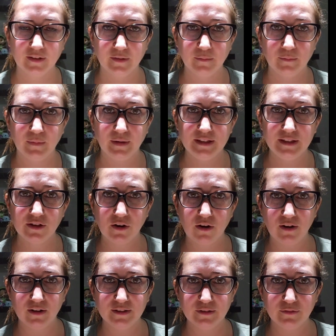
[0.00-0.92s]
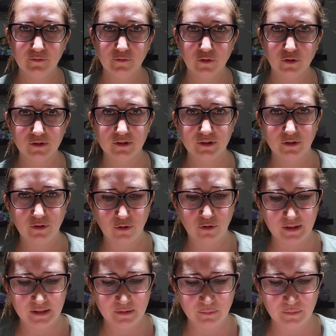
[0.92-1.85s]
my dog's first
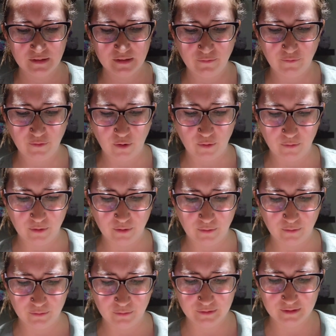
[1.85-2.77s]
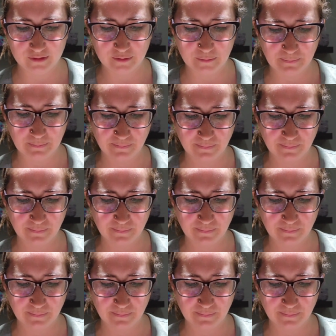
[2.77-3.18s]
Christmas photos.